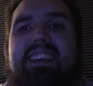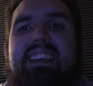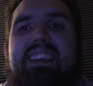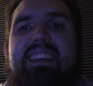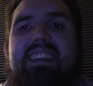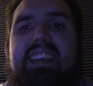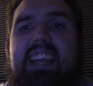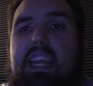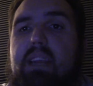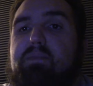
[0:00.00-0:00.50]

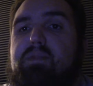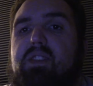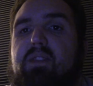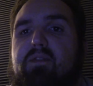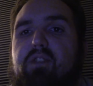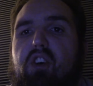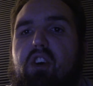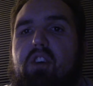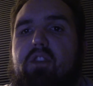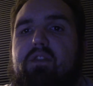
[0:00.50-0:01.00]
The game's
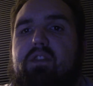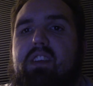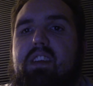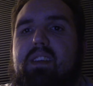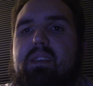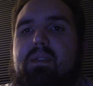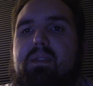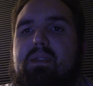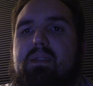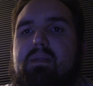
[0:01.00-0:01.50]
evolved,
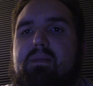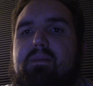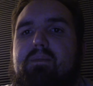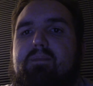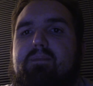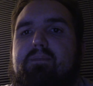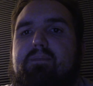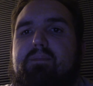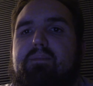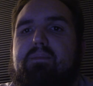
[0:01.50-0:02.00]

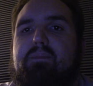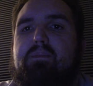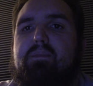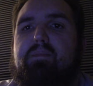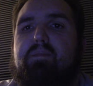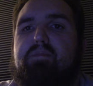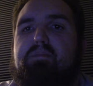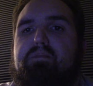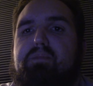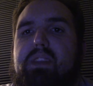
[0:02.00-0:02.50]

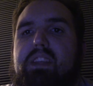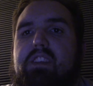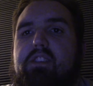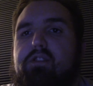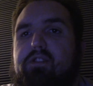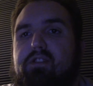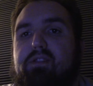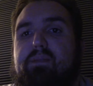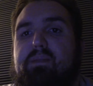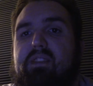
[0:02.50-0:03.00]
but the
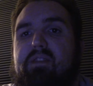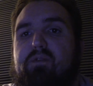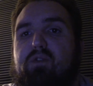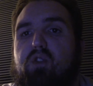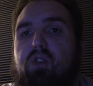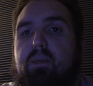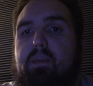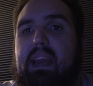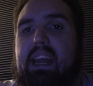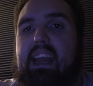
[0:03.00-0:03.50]
tournament
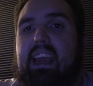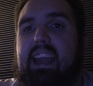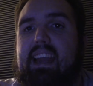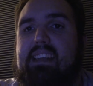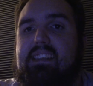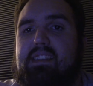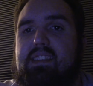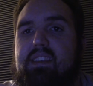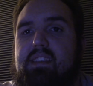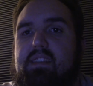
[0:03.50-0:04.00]
format
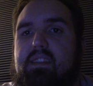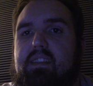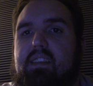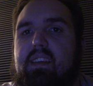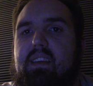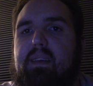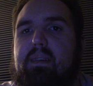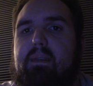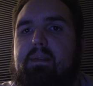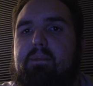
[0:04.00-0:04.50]
hasn't.
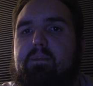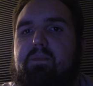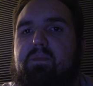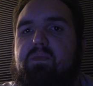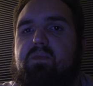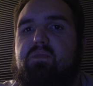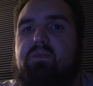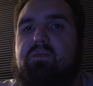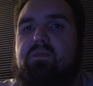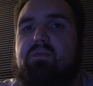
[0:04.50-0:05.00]

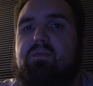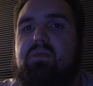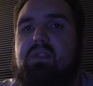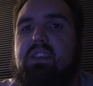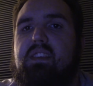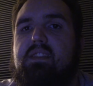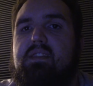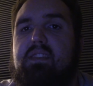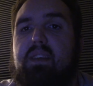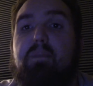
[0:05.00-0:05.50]

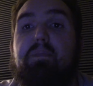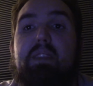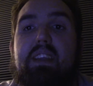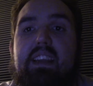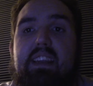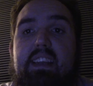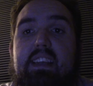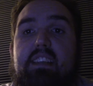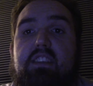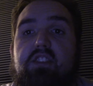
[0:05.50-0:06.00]
Something
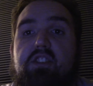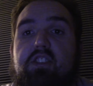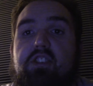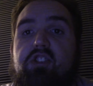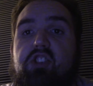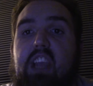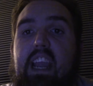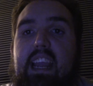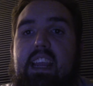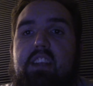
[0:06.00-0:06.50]
needs to
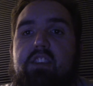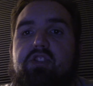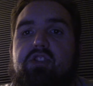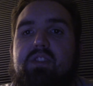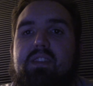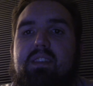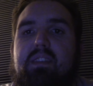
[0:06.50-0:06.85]
change.